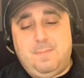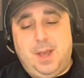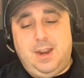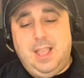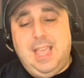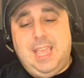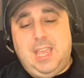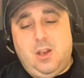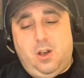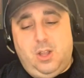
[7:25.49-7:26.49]
but
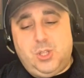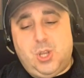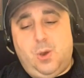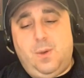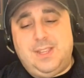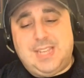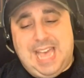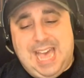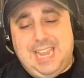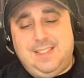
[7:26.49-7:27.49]
he also is
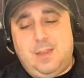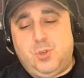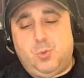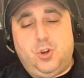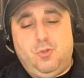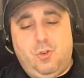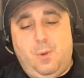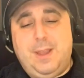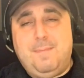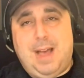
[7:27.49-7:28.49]
adding them to a
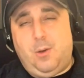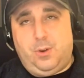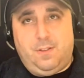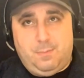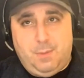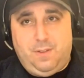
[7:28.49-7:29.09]
growing mountain of